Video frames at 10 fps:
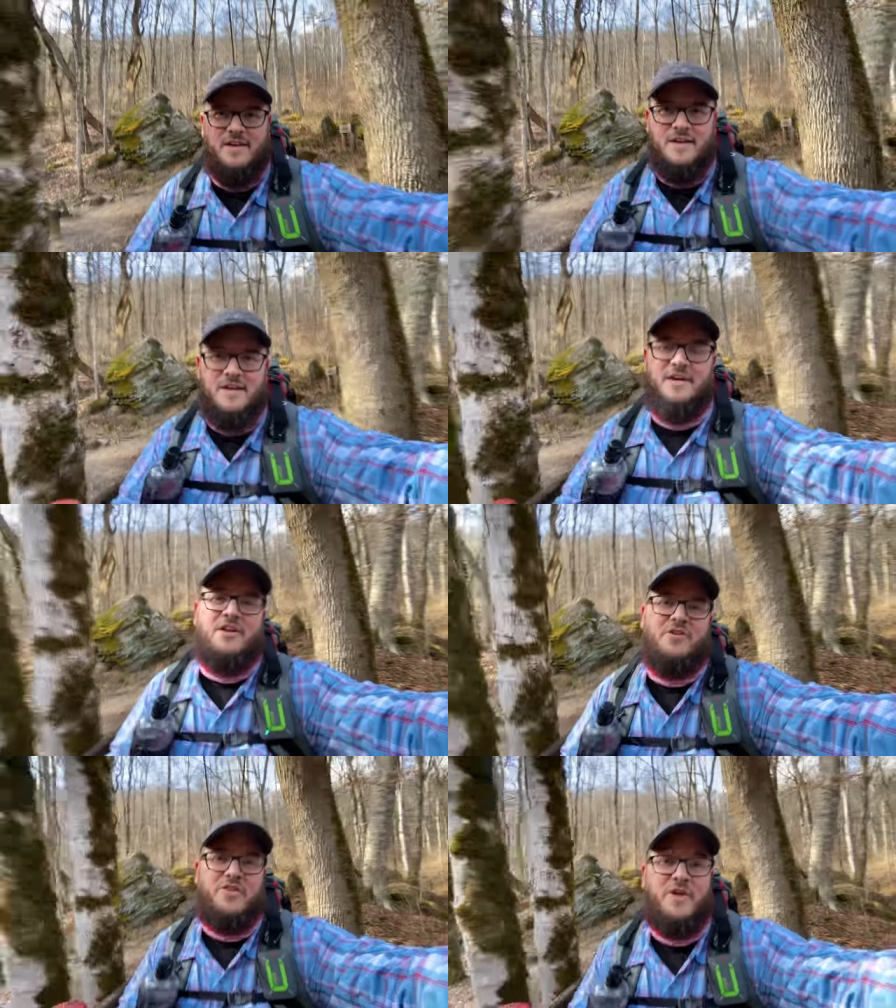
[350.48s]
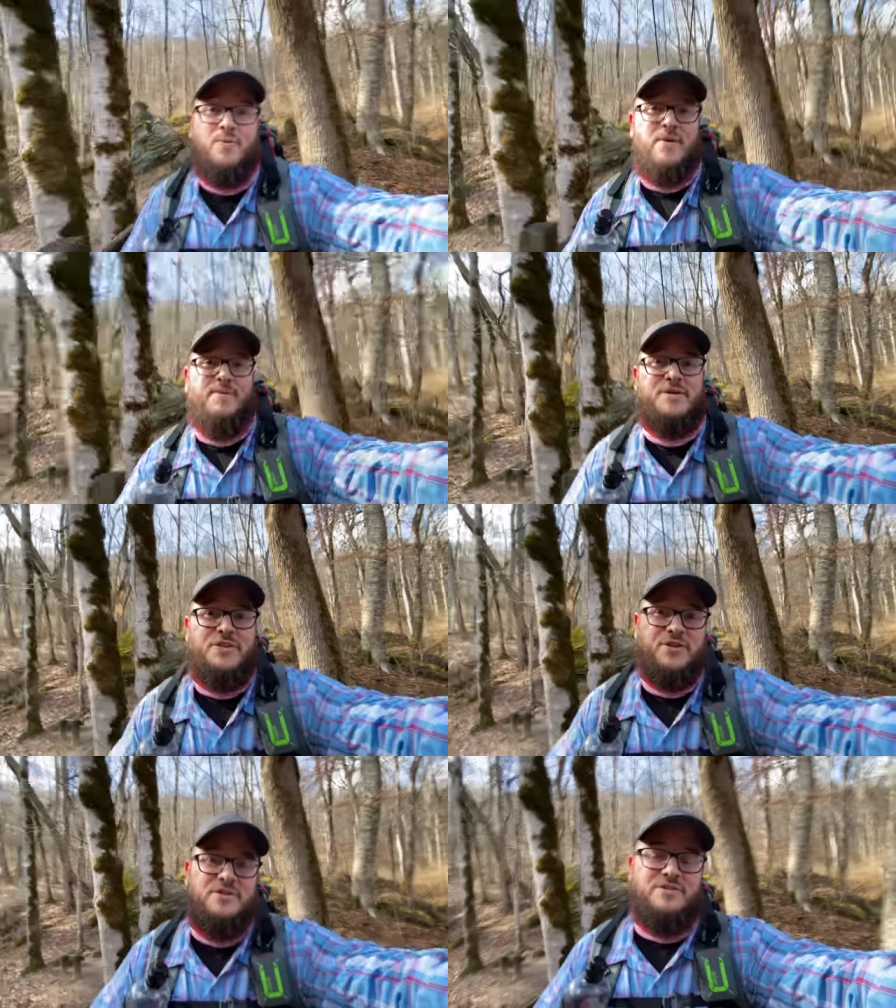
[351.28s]
I also have a Chicken
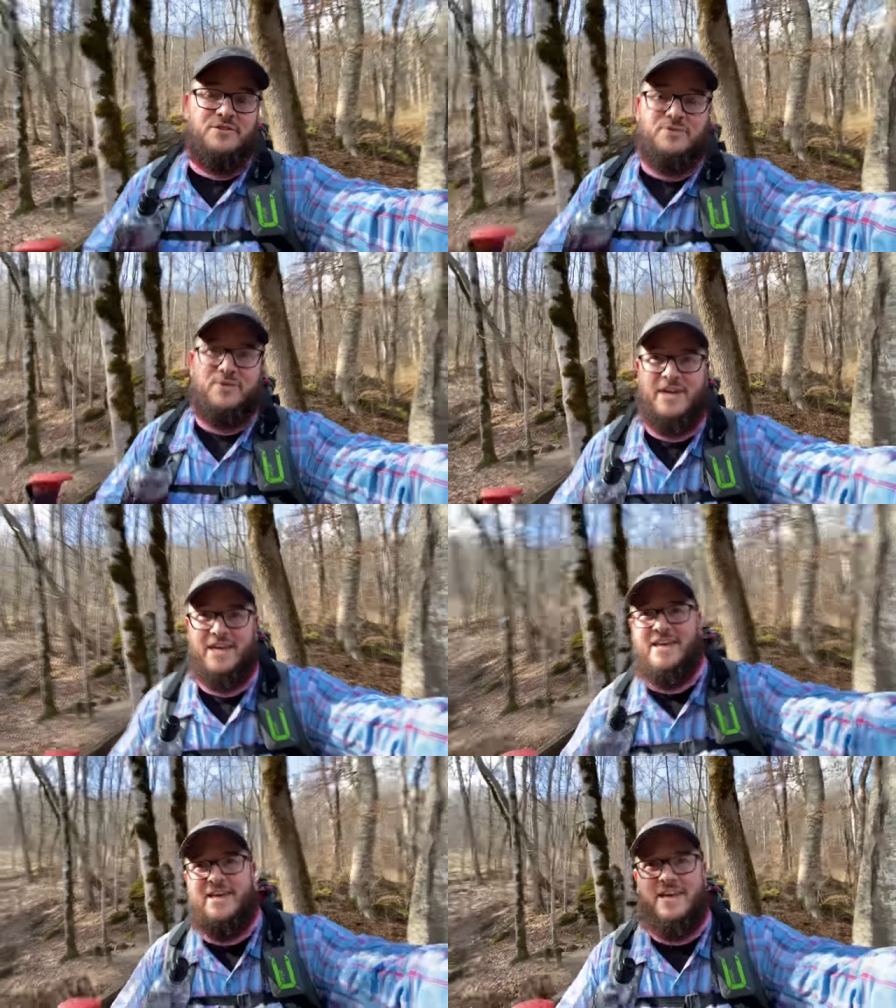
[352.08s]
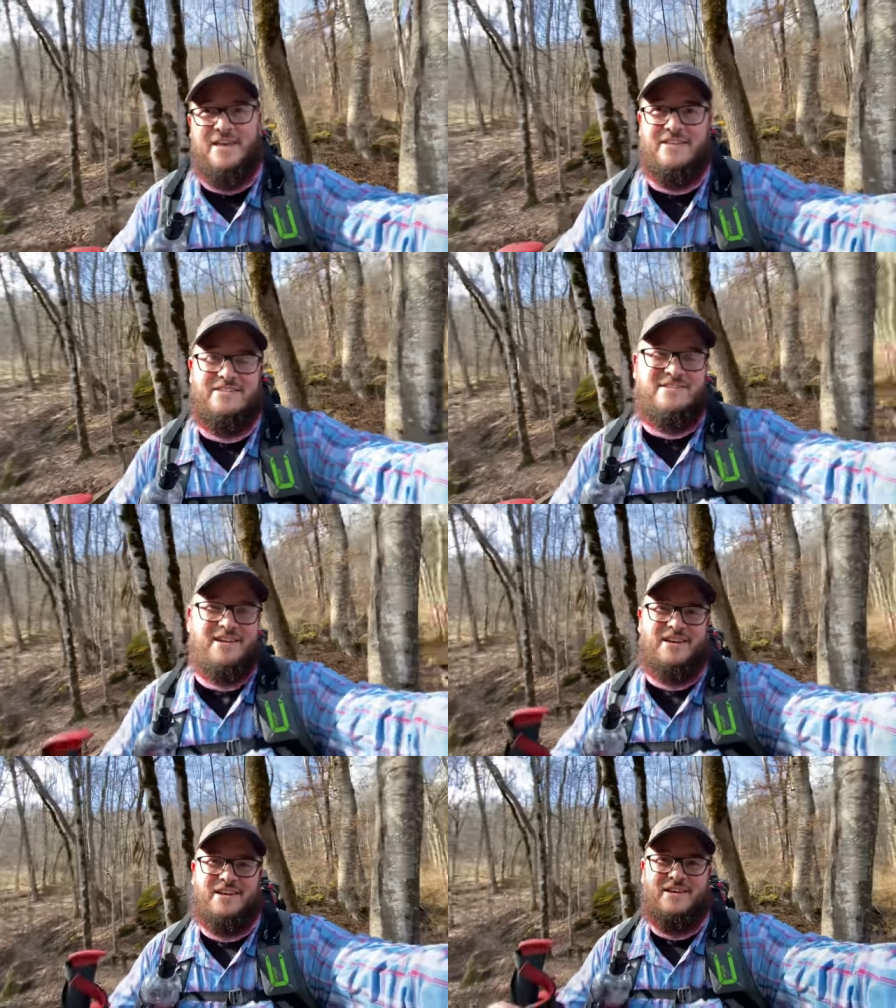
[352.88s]
Tramper one that I use and another one that I
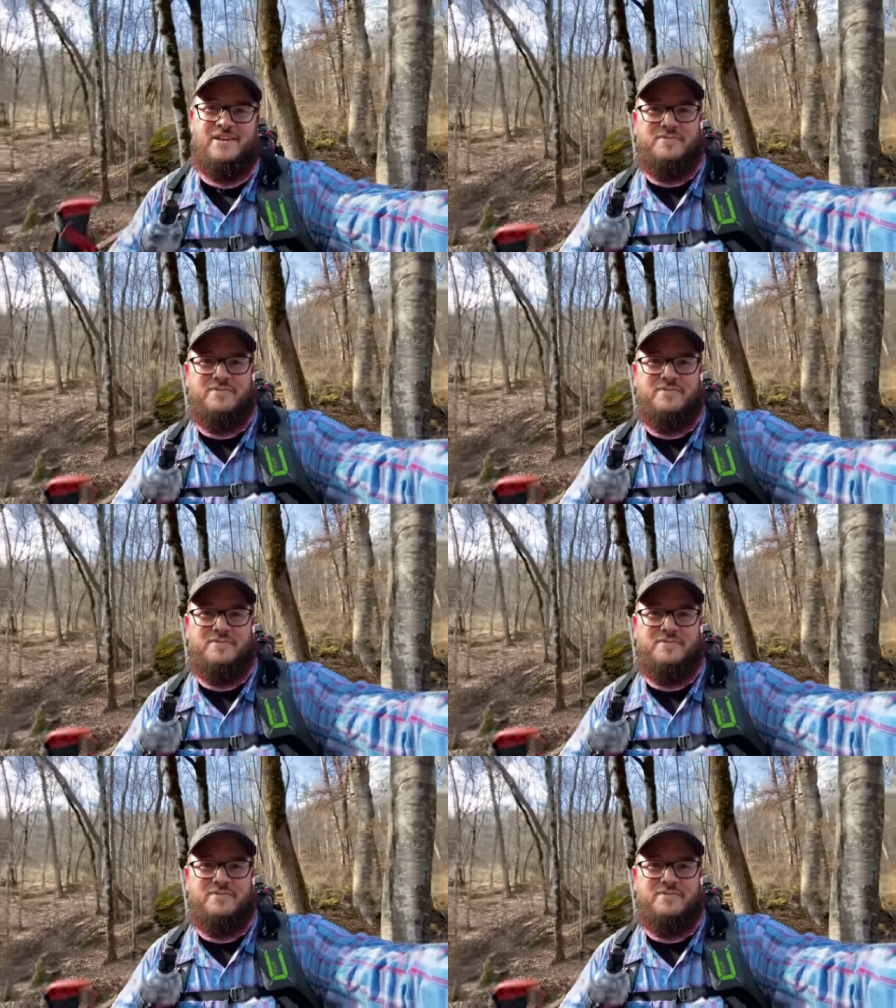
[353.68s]
have from